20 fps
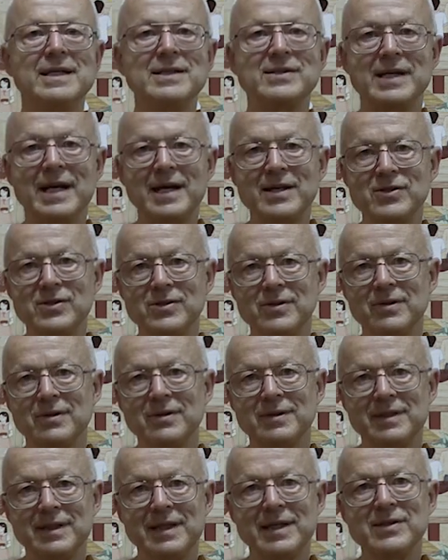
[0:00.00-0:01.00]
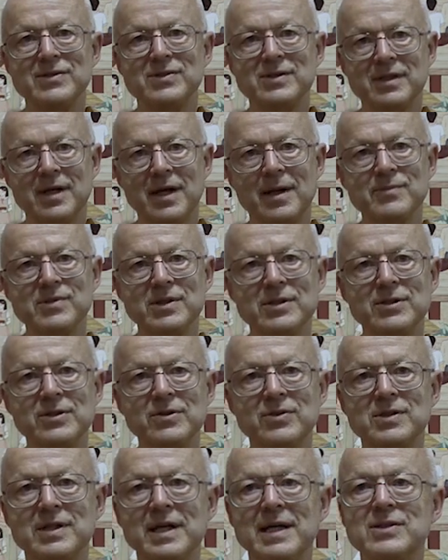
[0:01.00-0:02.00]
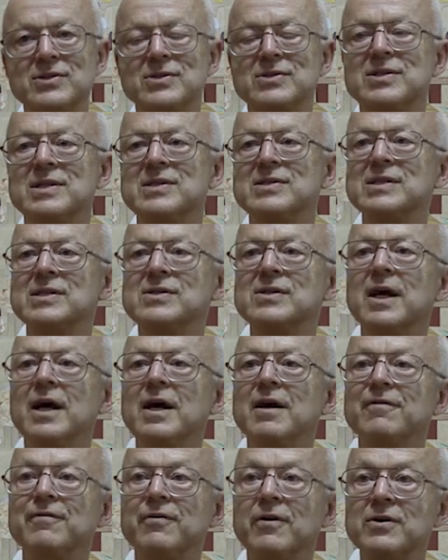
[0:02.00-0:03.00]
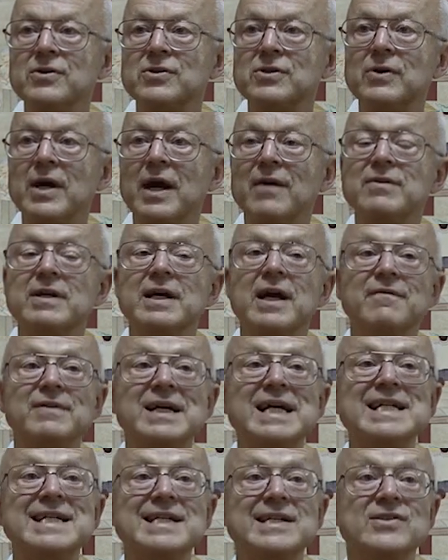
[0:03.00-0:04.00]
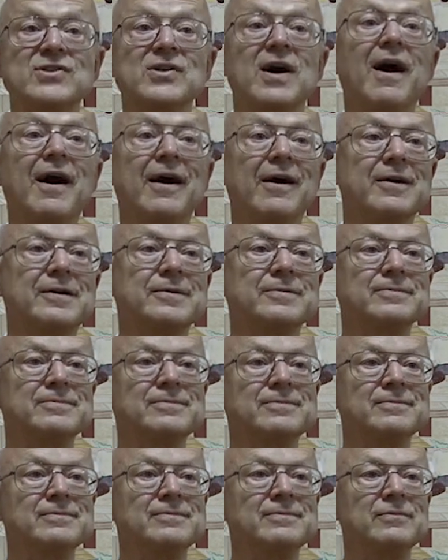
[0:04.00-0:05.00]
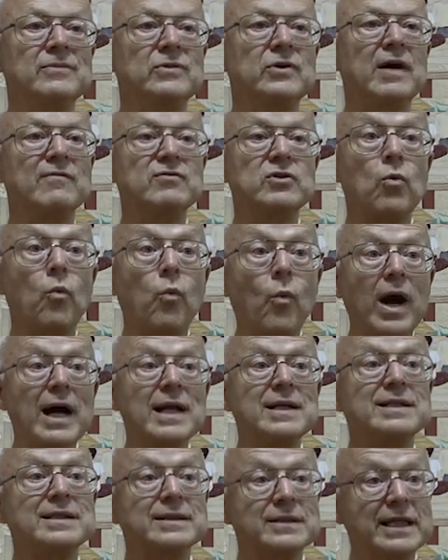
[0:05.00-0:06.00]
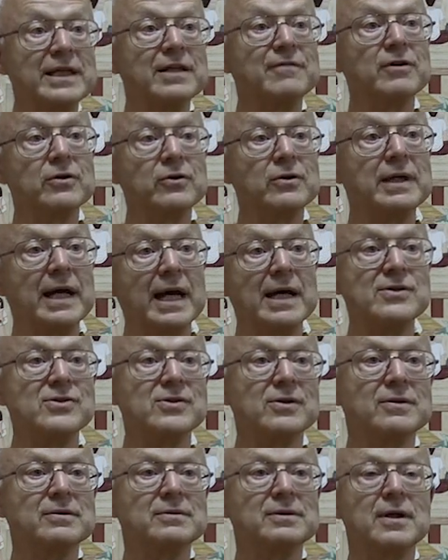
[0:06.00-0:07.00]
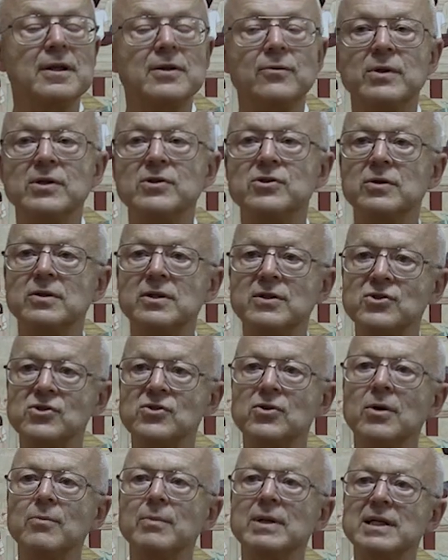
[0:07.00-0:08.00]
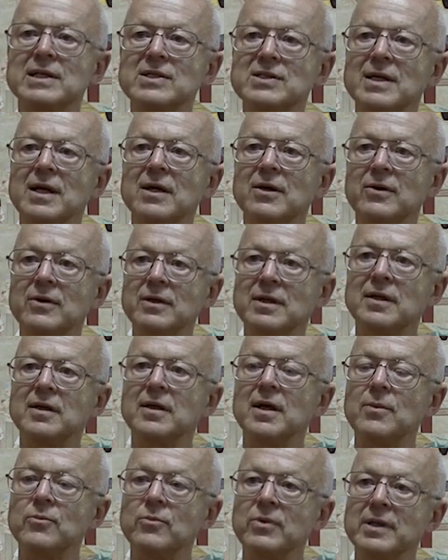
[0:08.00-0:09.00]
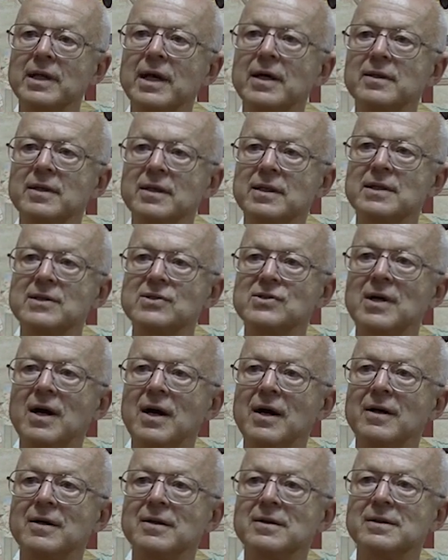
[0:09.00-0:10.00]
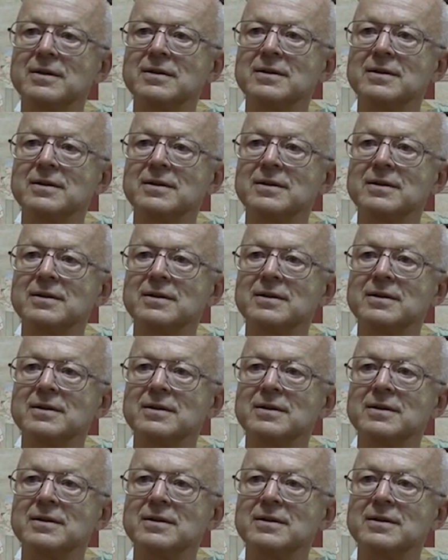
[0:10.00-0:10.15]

his answer is comes in two stages. He says, first you have to have desire. You have to want to give a good answer. In other words, your discernment is not going to come without the desire.